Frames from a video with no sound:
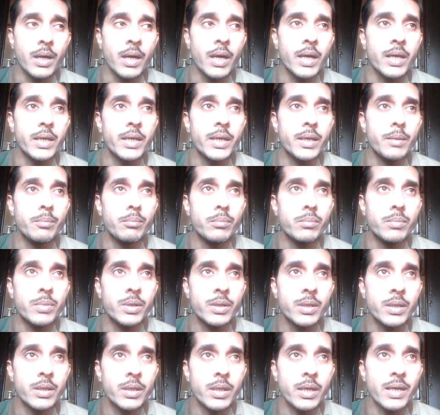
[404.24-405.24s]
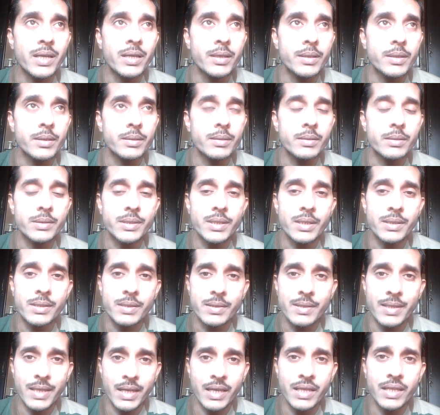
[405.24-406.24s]
I
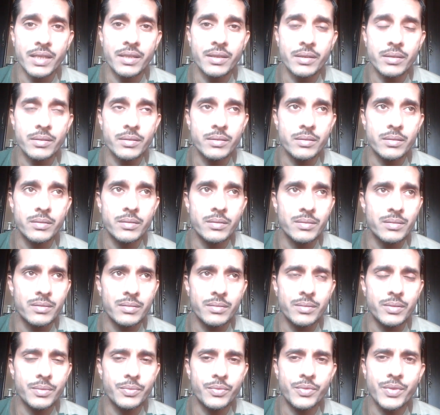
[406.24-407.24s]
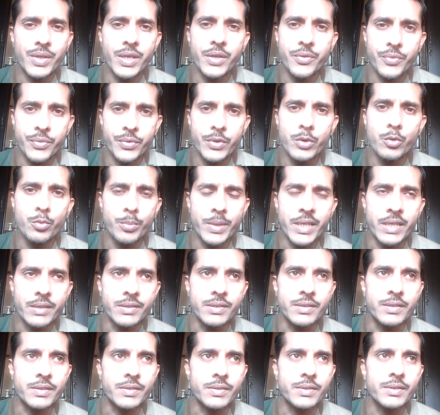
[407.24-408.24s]
just telling very few
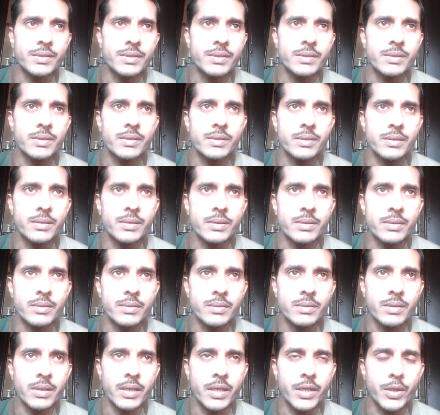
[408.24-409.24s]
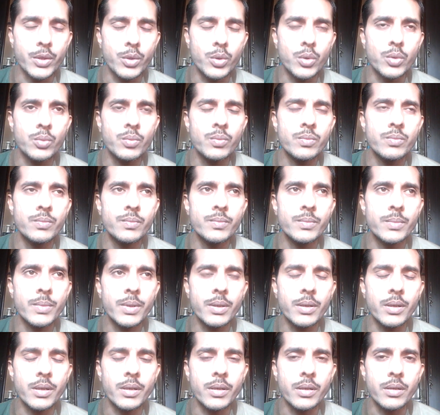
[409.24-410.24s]
medicines I know.
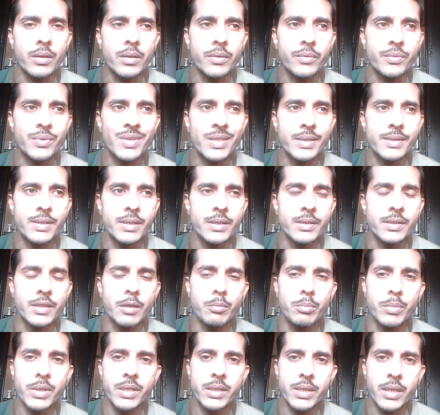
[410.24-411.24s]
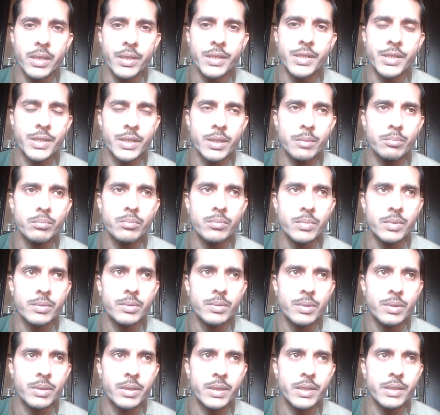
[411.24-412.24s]
First is Amrita Rishtam.
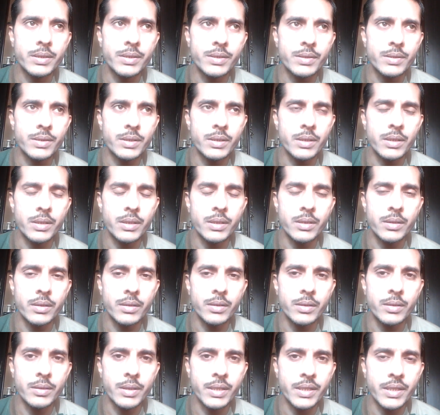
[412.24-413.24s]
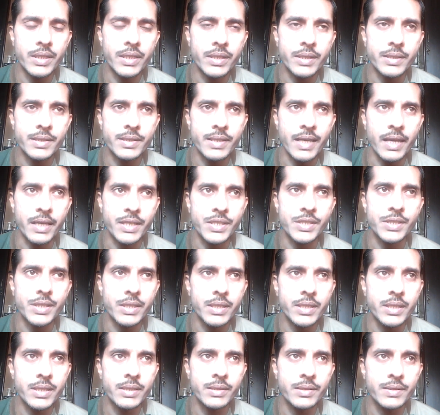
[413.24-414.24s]
It's in its
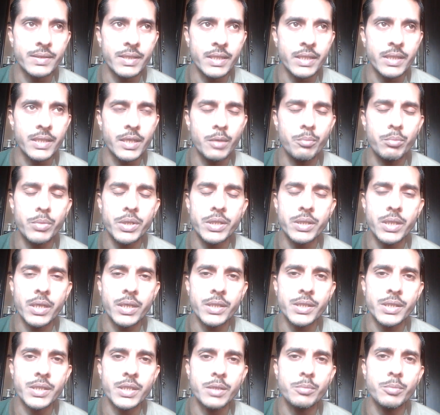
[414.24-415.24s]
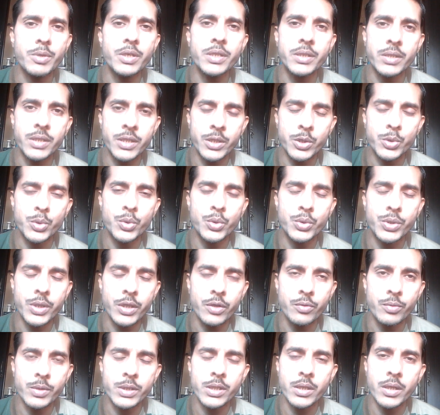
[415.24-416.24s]
action, it is said Amrita Rishtam Hatteshu
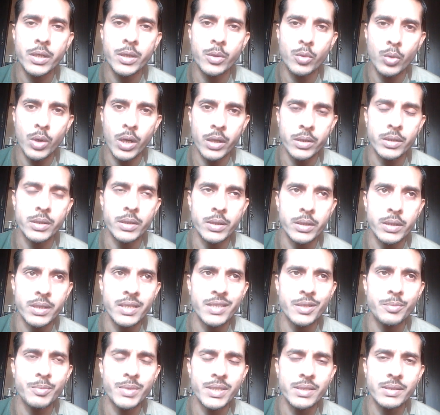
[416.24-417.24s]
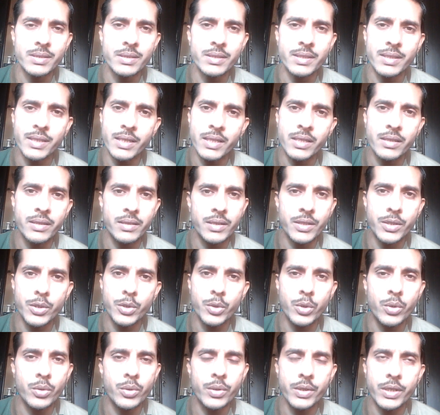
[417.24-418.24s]
Sarvajara Kulantaka. That means it can
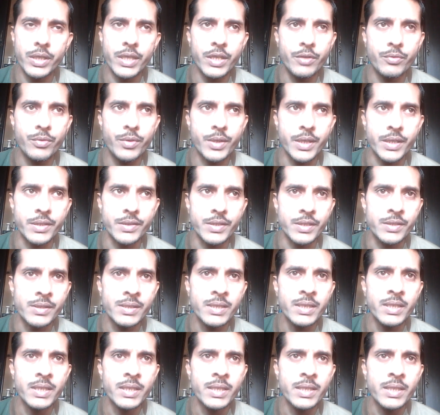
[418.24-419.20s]
cure every disease.